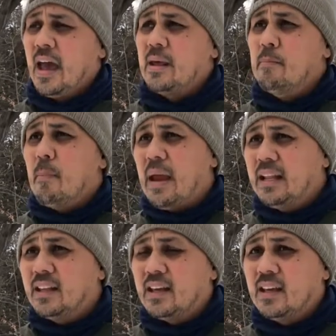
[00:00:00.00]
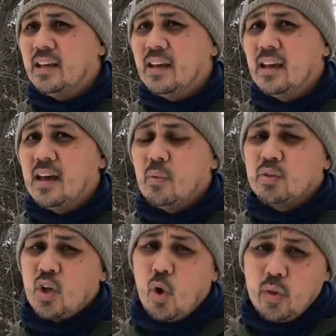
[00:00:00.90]
And mainly, it
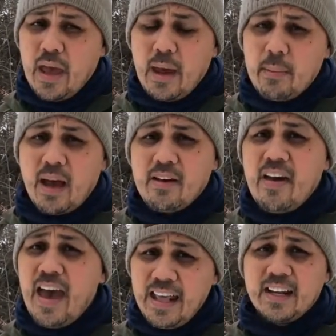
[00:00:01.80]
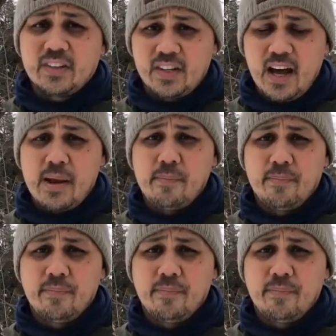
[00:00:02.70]
was the only hammock I've had at the time.